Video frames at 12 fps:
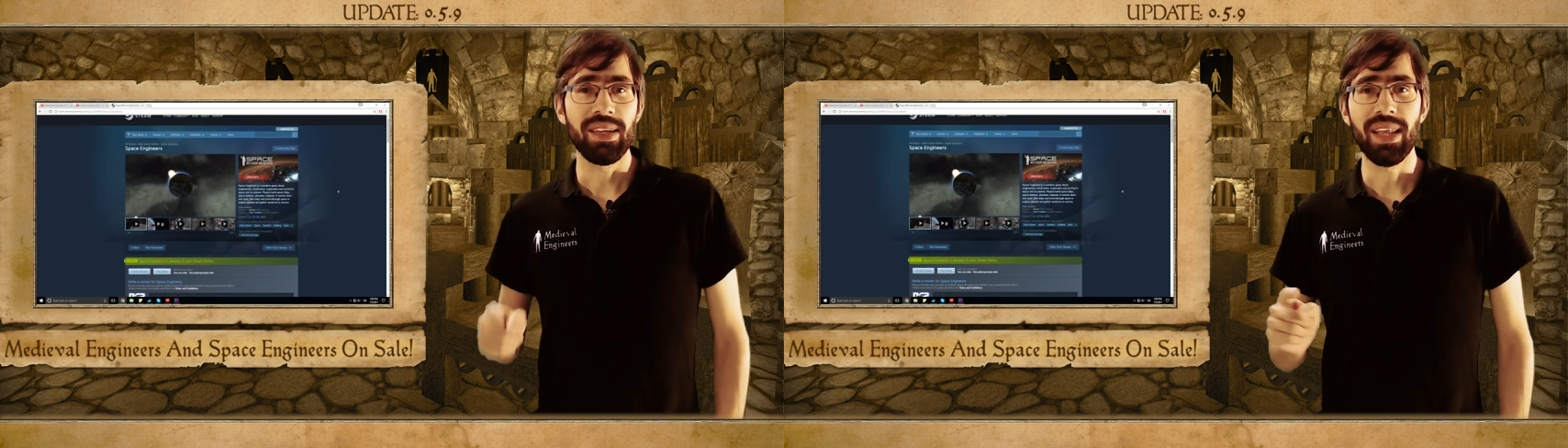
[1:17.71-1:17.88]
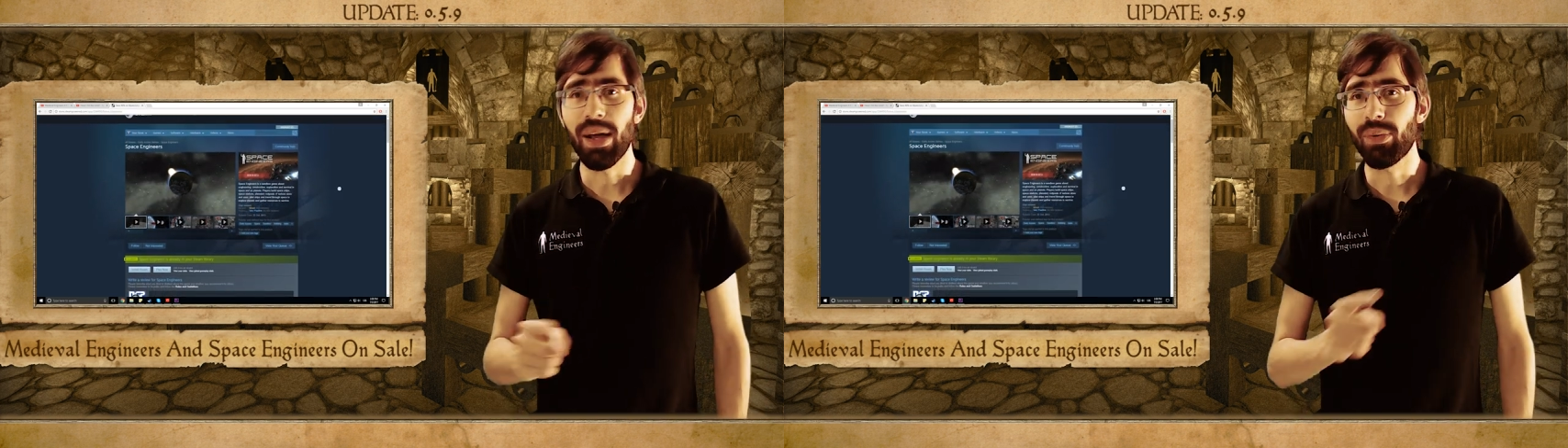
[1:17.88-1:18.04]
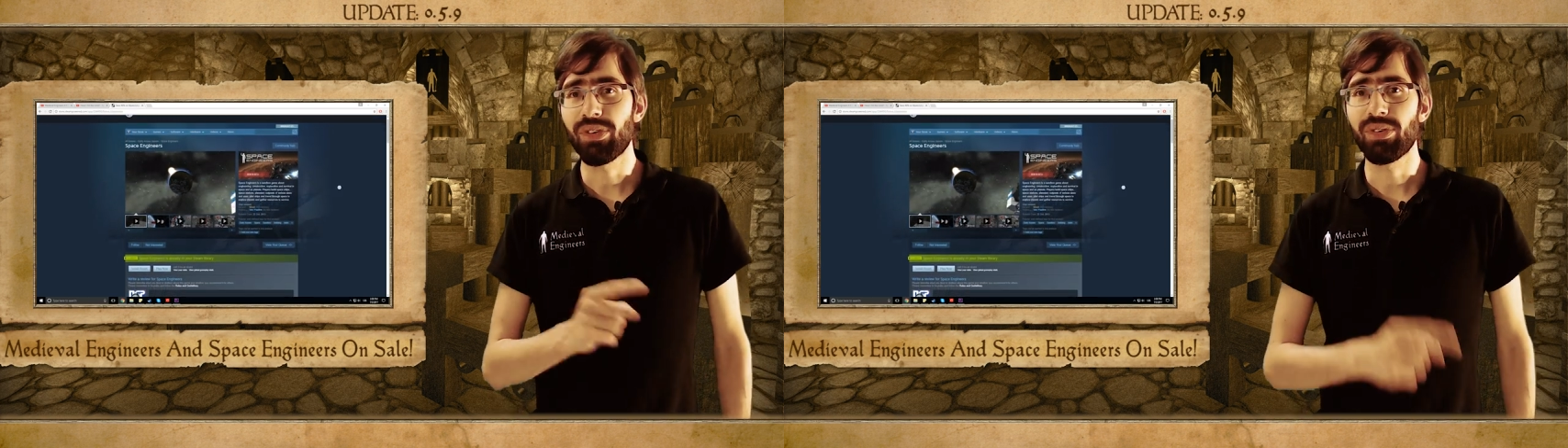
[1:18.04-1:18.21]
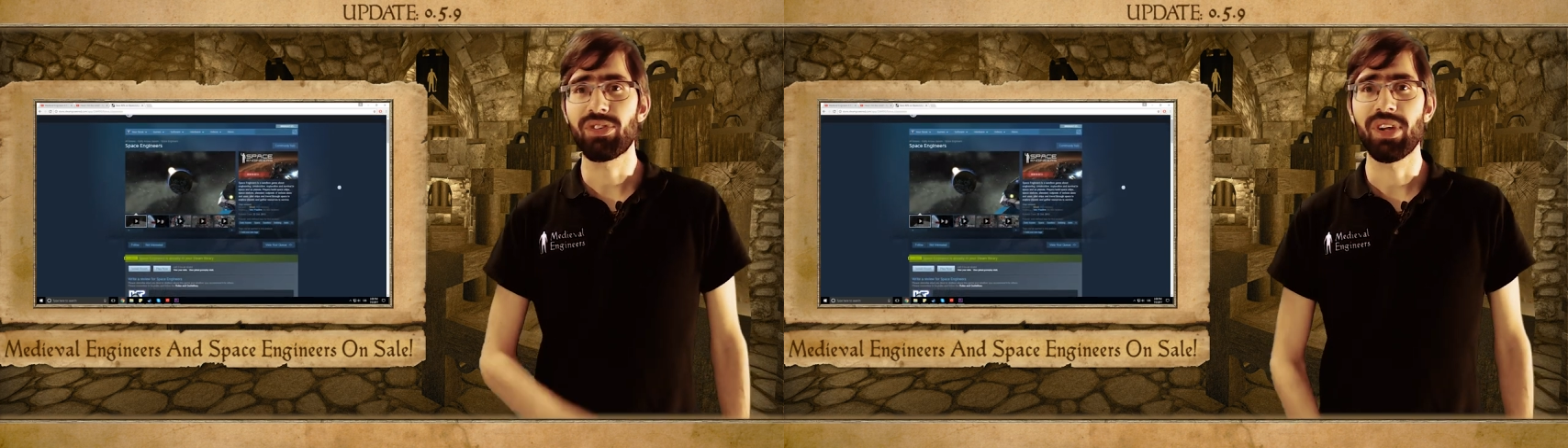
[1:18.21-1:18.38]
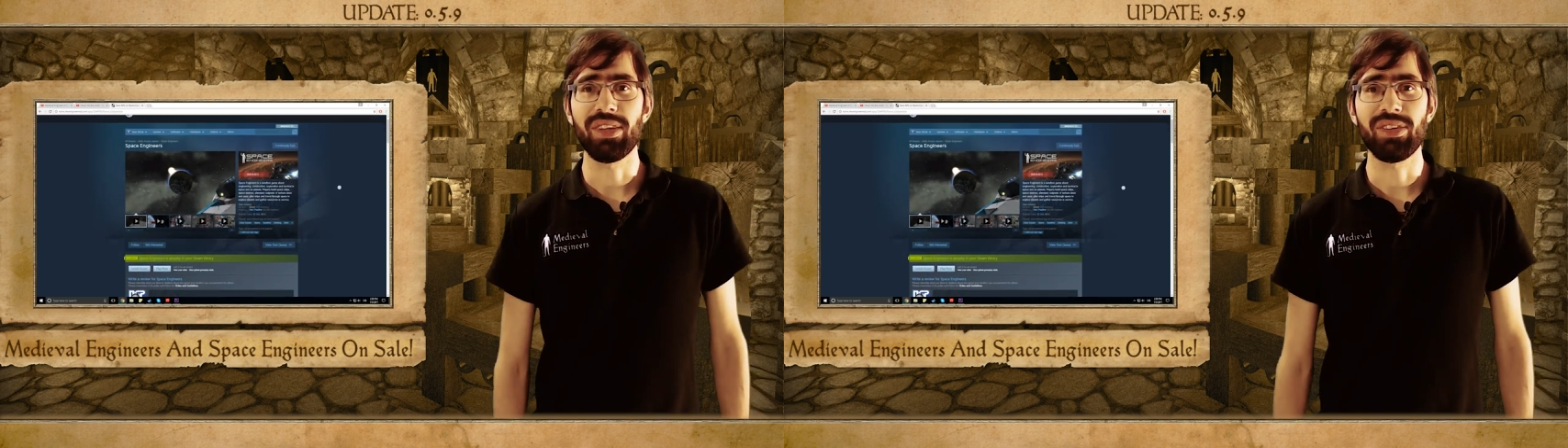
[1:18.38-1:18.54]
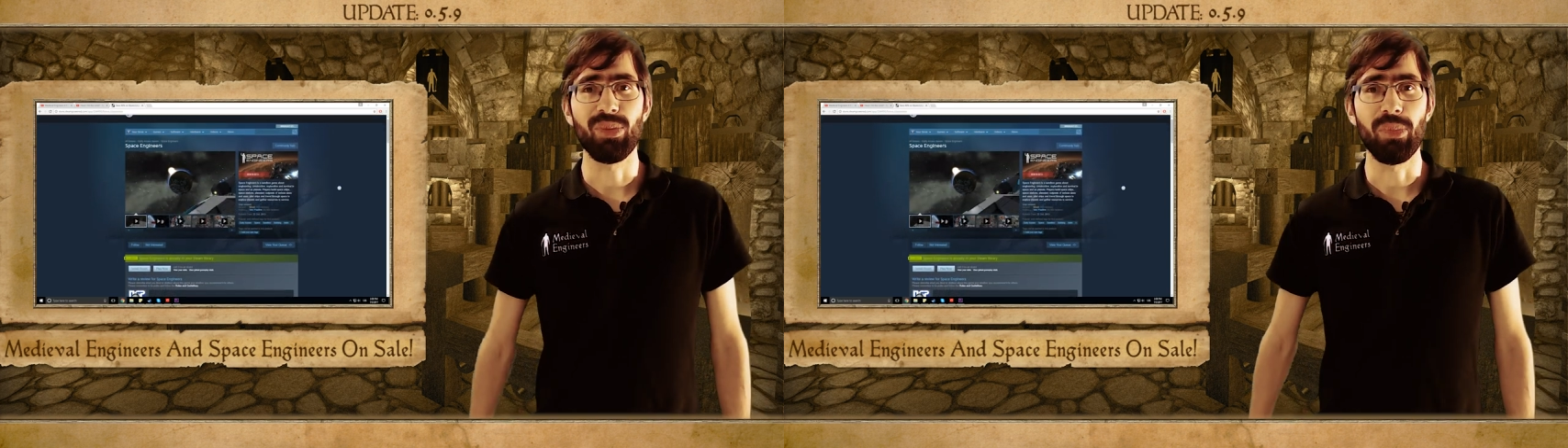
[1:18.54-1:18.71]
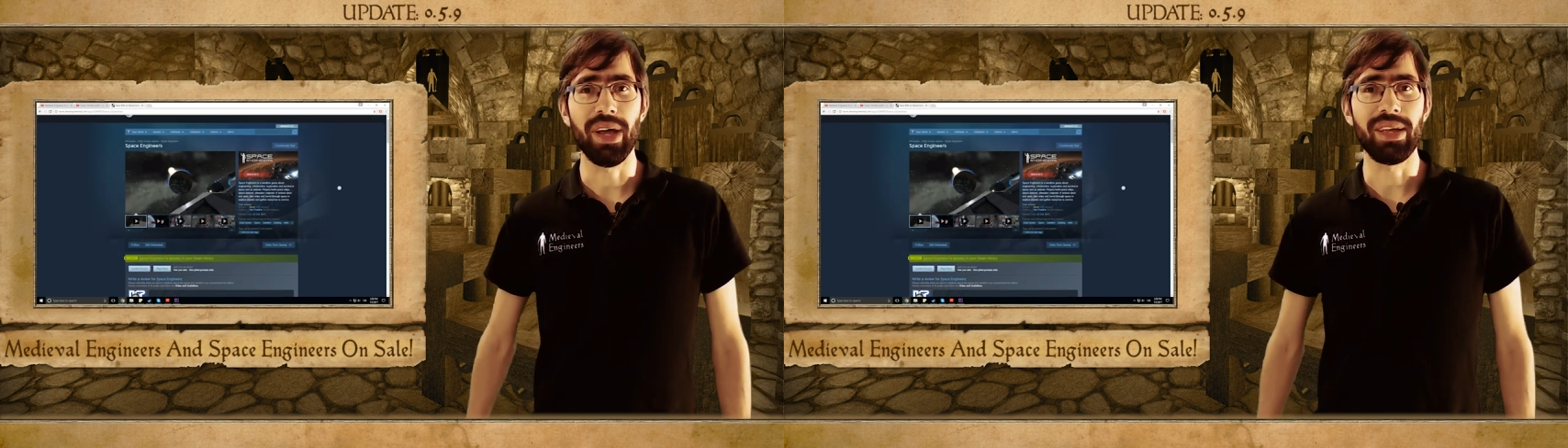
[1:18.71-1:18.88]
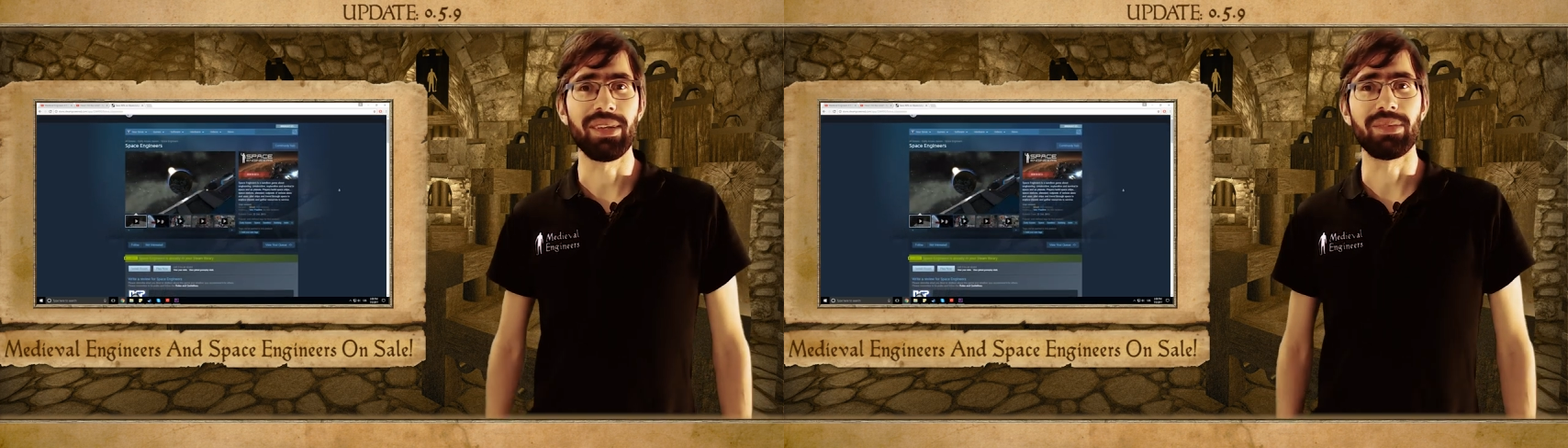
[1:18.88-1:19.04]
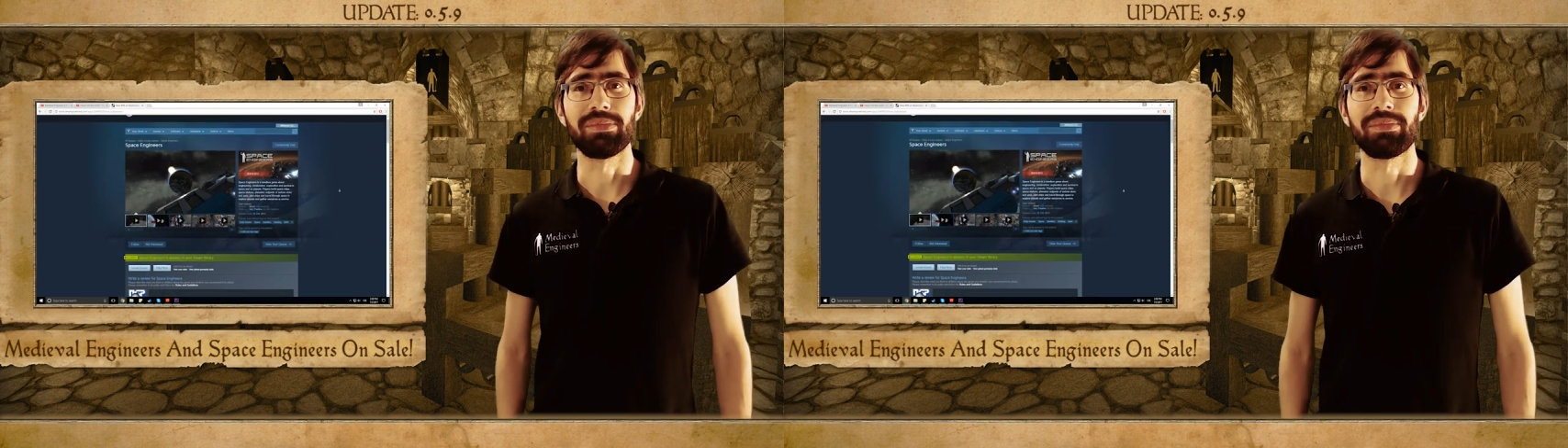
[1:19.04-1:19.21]
now is your chance to
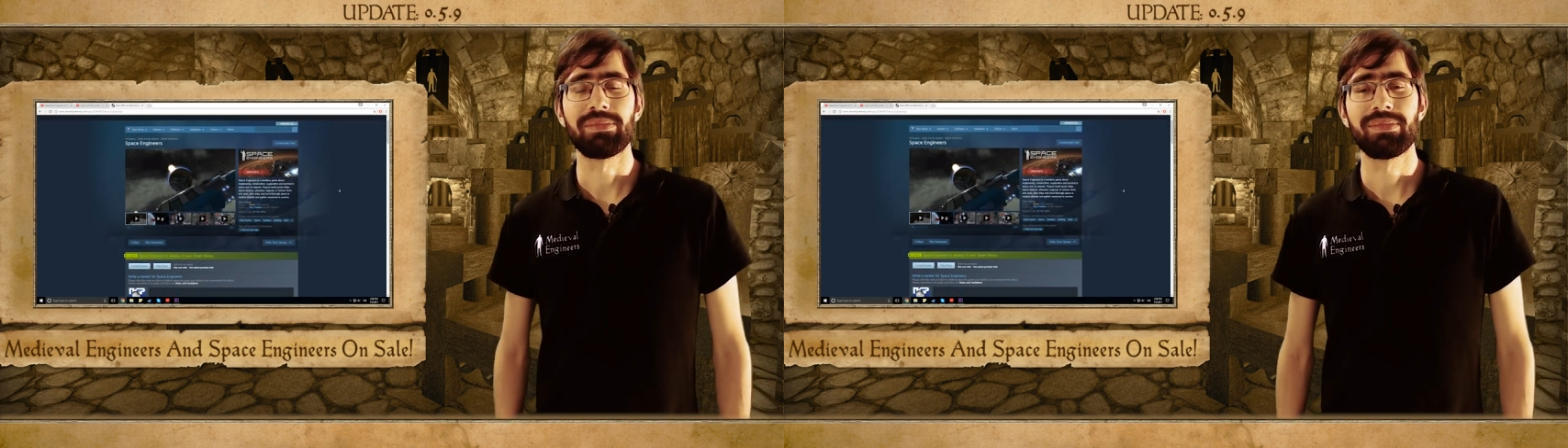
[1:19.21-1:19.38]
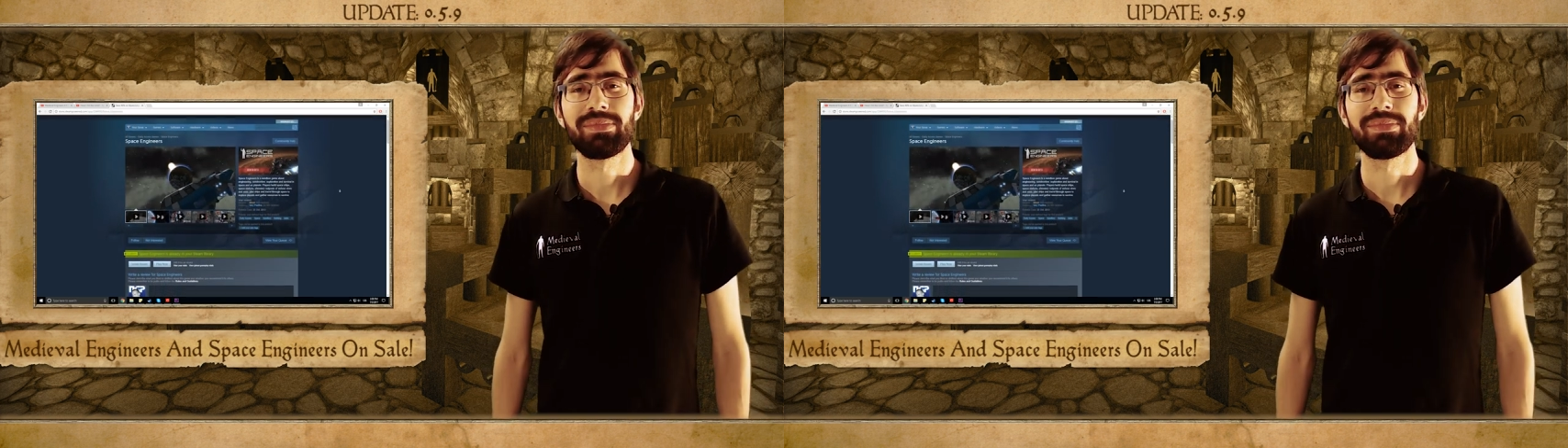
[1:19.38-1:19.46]
buy them.